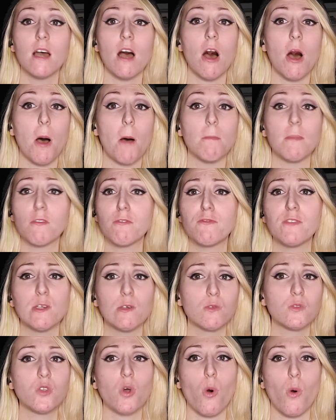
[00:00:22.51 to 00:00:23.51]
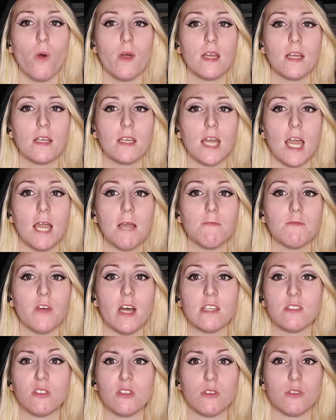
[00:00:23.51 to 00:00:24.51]
A few toy and game
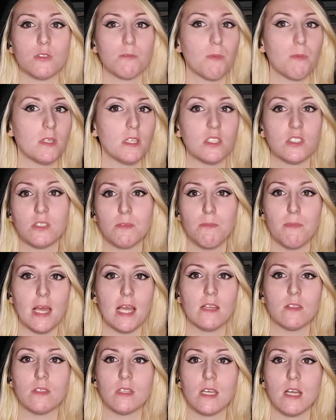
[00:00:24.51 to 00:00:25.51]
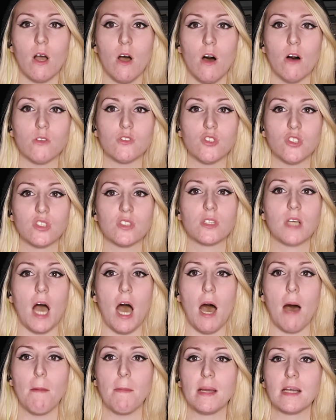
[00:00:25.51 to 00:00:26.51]
vendors, but it's mainly all just
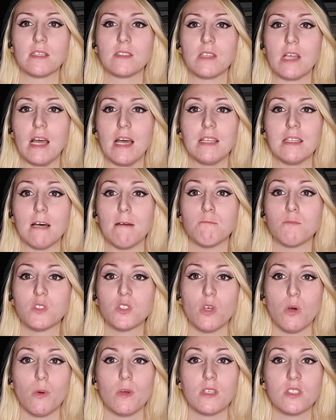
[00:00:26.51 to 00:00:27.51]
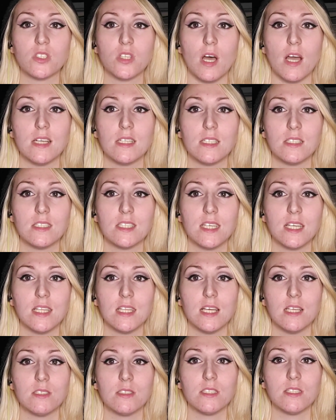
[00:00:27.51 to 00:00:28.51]
comics, and I'm so excited to
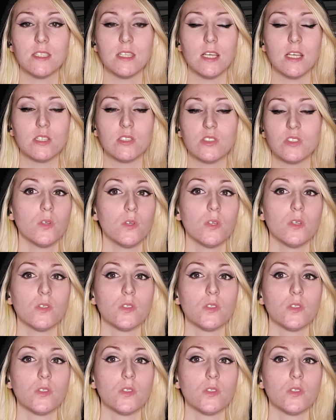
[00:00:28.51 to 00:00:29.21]
get into this.